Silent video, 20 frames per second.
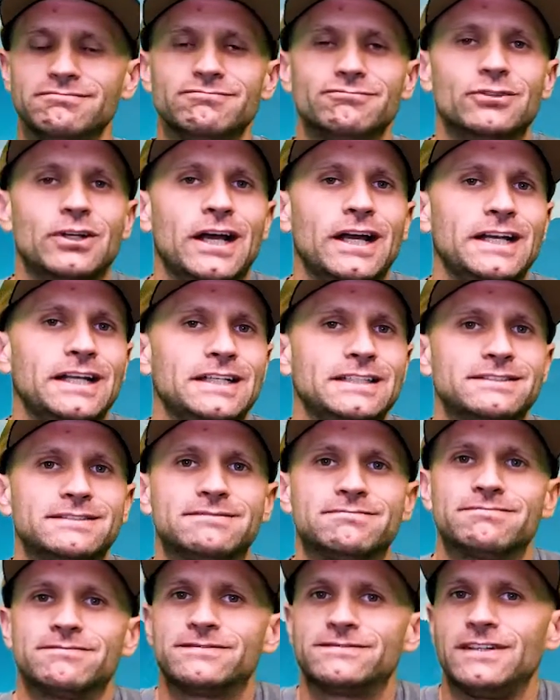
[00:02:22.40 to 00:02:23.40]
writing
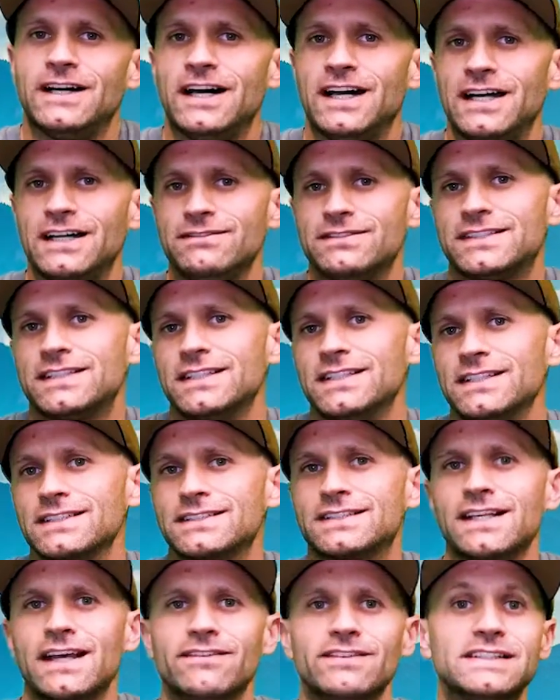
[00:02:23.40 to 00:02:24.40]
five, six,
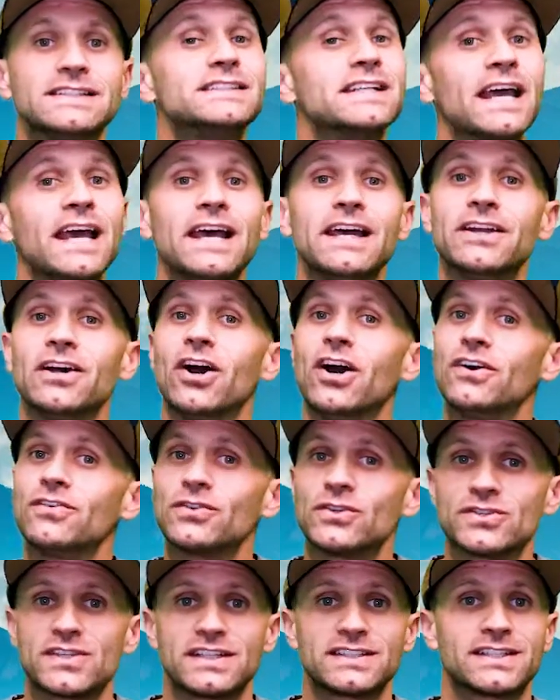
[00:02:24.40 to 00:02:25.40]
seven, ten
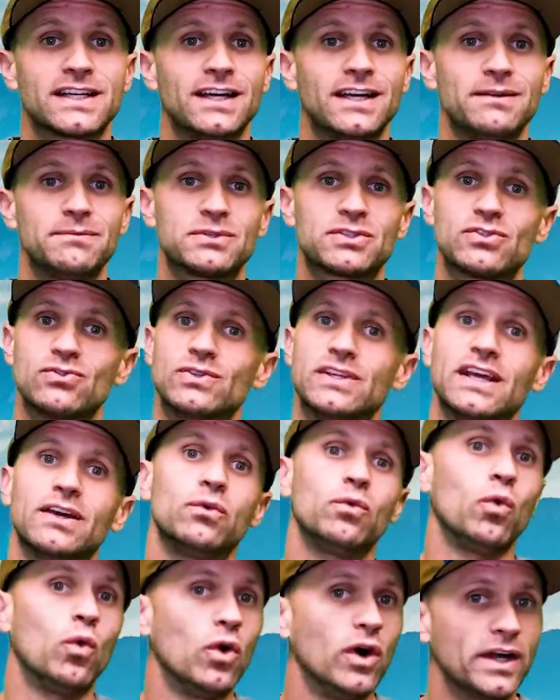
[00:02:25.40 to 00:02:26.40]
offers at times to
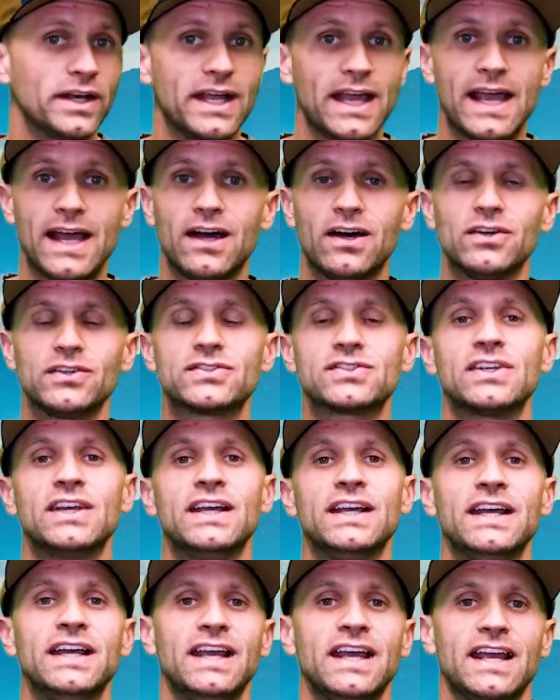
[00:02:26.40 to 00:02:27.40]
get one house.
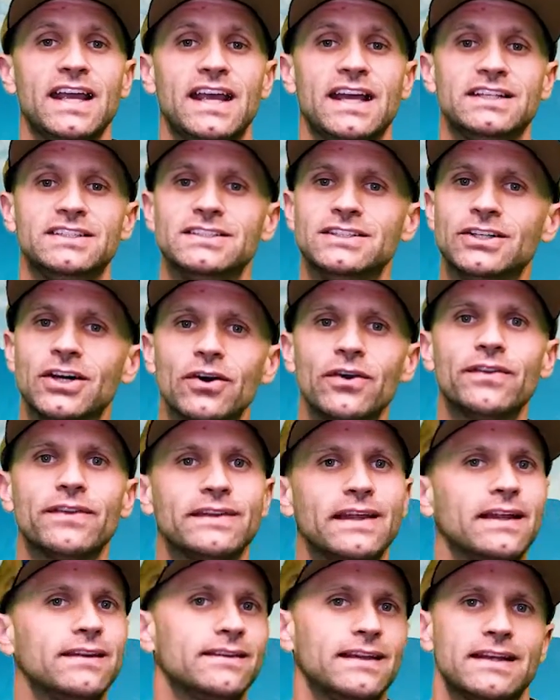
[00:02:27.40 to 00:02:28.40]
And you know,
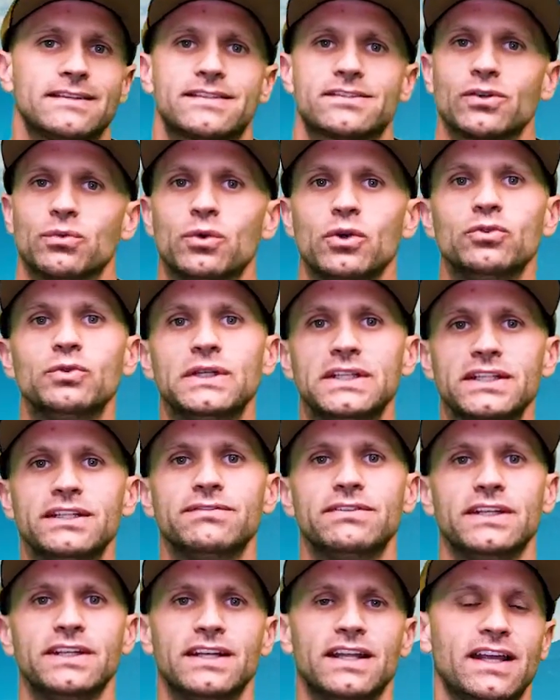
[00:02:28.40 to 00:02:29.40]
that, that's the world we
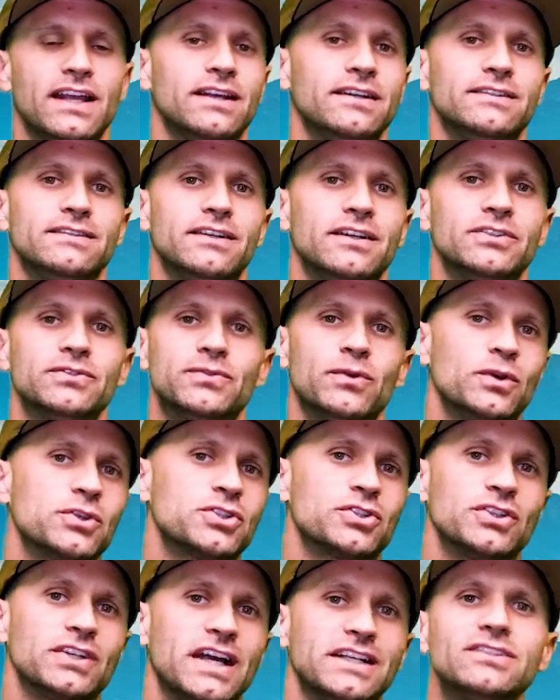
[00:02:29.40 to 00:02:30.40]
live in. And
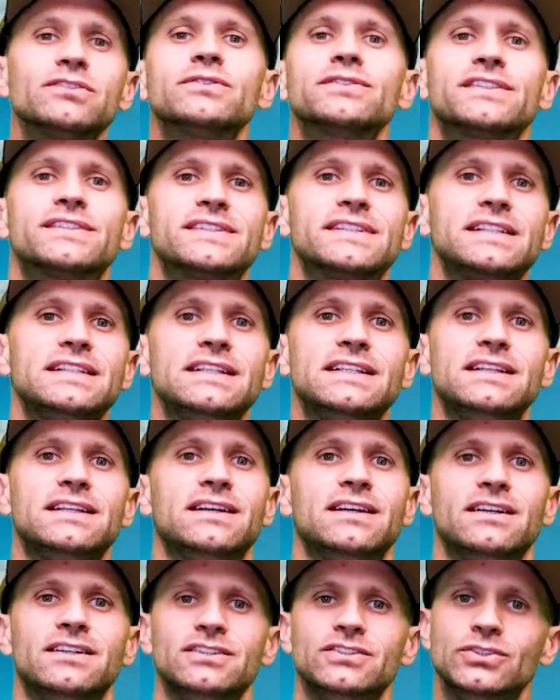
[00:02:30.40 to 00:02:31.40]
unfortunately, I don't
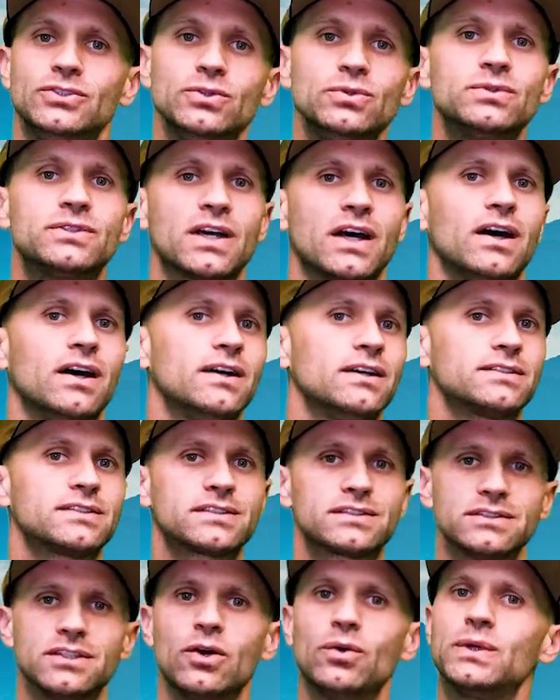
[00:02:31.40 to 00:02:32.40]
see Utah
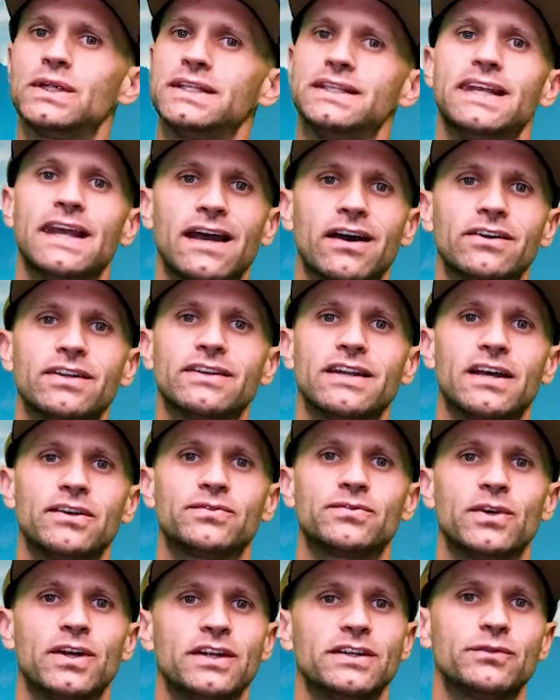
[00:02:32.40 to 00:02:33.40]
slowing down in
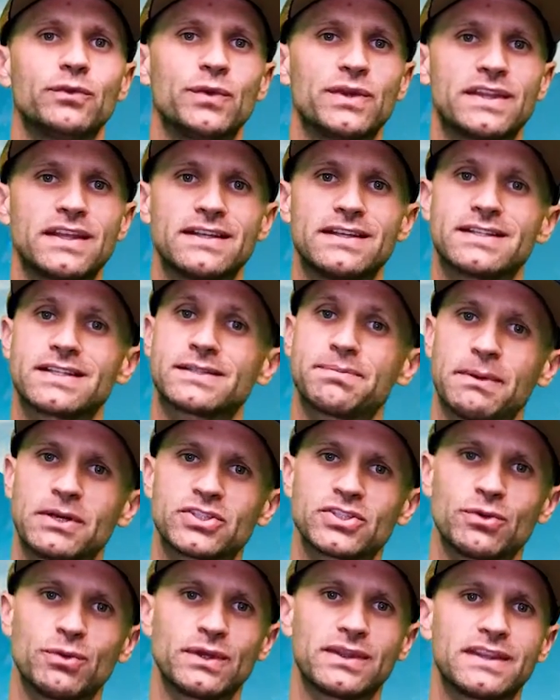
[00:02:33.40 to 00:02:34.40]
that front, with,
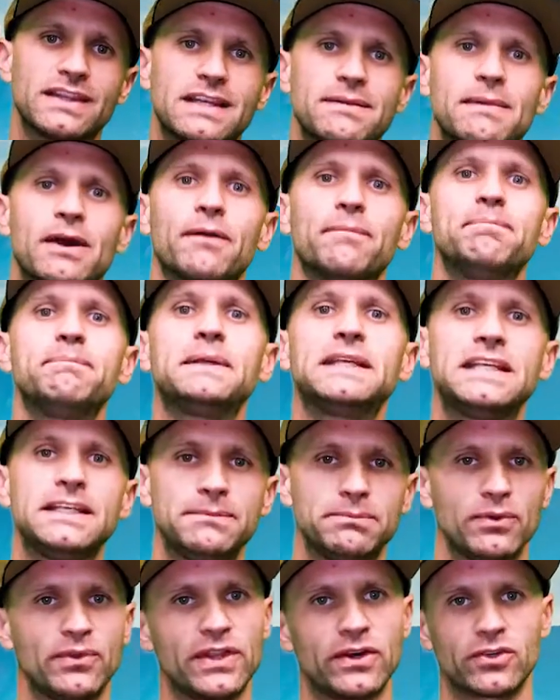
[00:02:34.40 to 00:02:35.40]
especially with the amount of
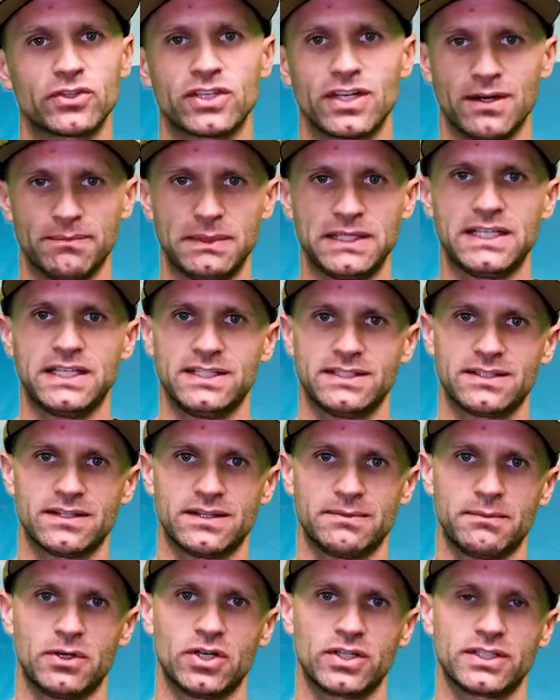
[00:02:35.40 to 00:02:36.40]
people that are coming into
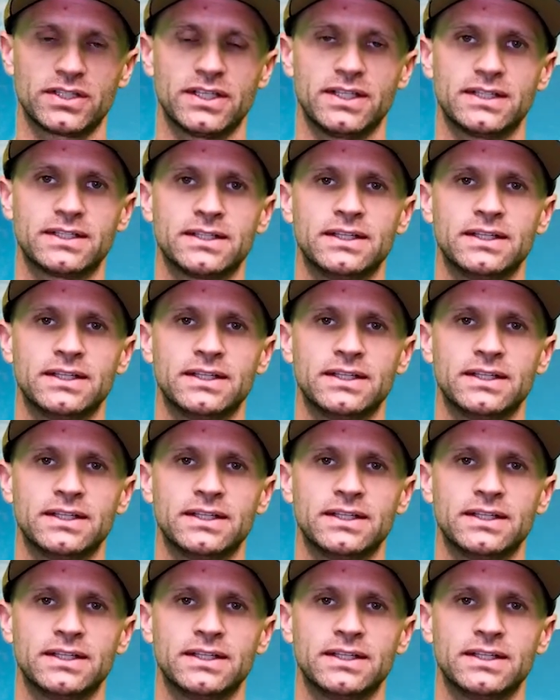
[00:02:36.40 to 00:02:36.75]
the market.